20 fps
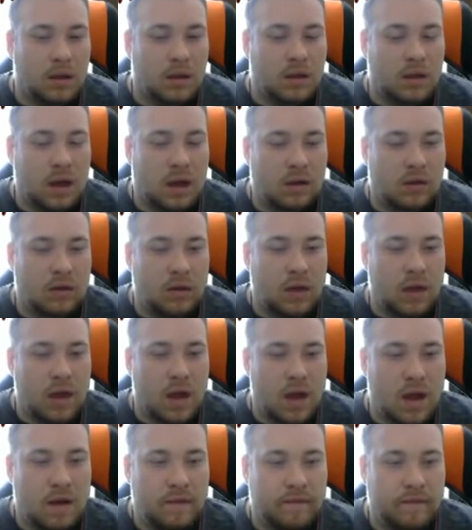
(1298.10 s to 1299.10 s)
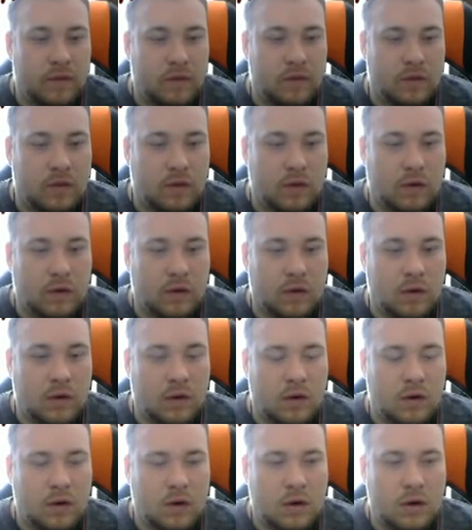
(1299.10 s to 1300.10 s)
Let's talk to the
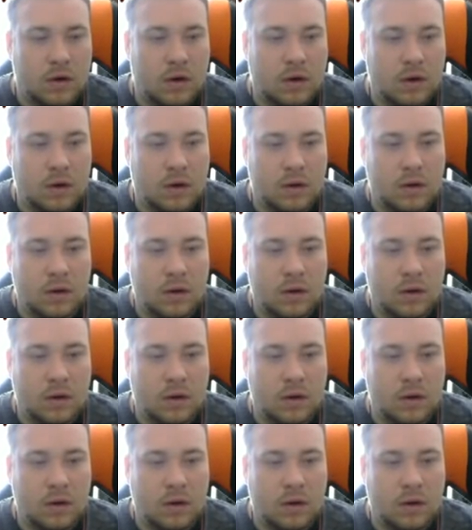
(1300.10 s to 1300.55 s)
officer.